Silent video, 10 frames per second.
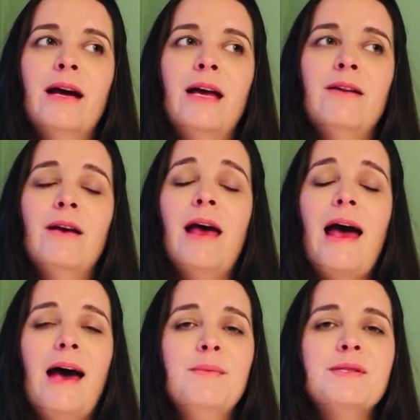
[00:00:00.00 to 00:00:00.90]
and
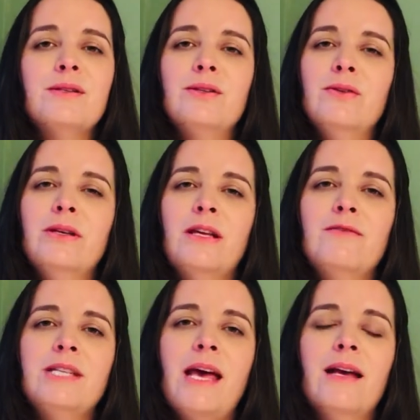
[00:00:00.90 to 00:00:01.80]
absolutely they've
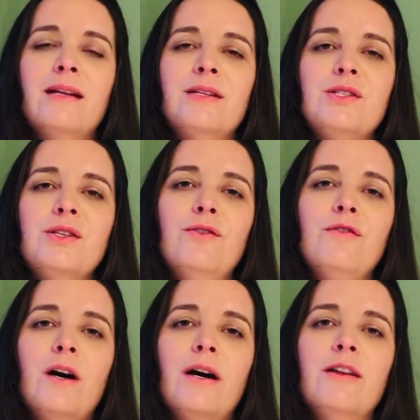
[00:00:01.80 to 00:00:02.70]
taken it too
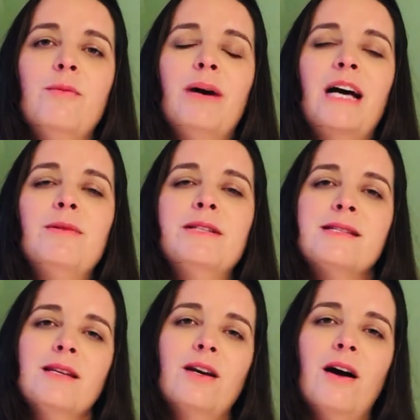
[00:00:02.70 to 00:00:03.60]
far, the Bible
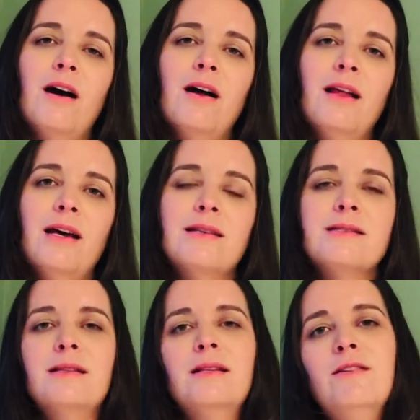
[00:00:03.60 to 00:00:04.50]
doesn't call us
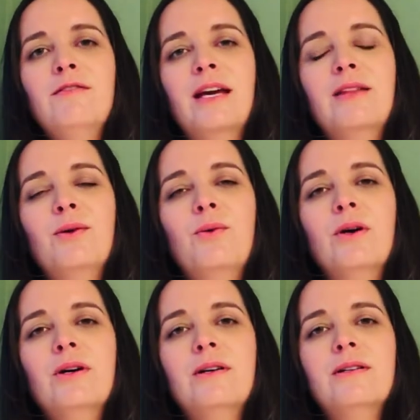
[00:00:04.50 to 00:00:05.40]
to live like the
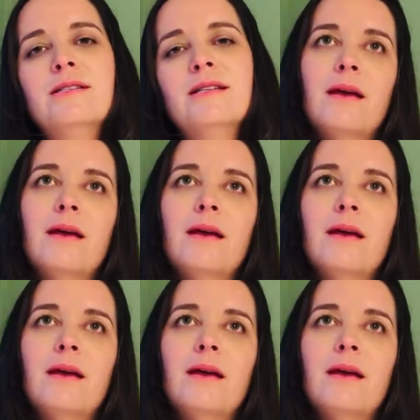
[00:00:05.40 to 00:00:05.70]
world,